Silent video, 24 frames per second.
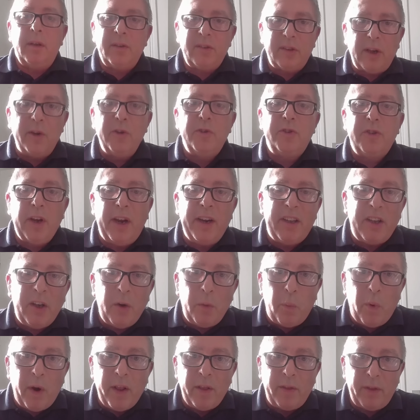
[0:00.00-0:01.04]

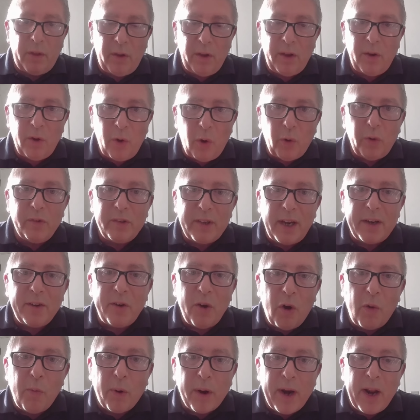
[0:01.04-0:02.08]
associated with
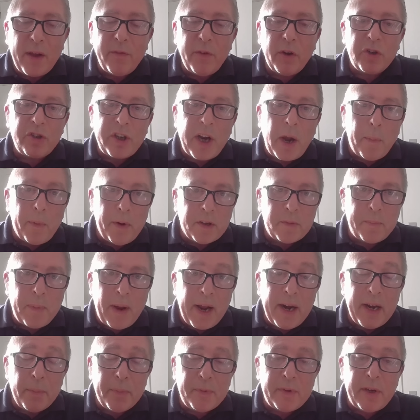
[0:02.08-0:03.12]
contacting Omron and having a chat with us
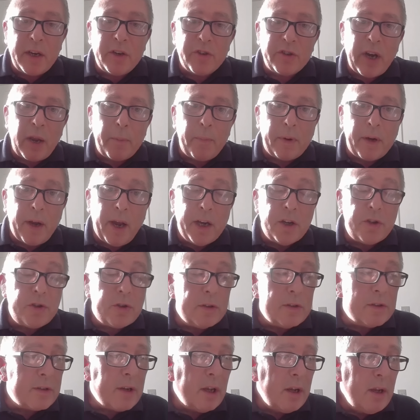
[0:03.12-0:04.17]
about any potential
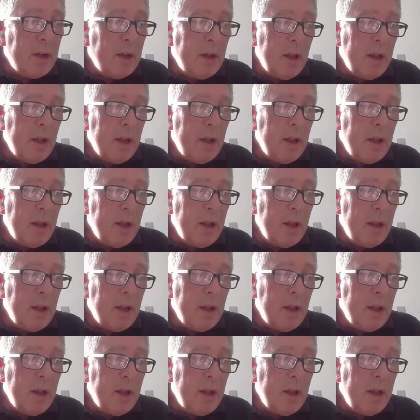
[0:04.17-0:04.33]
applications.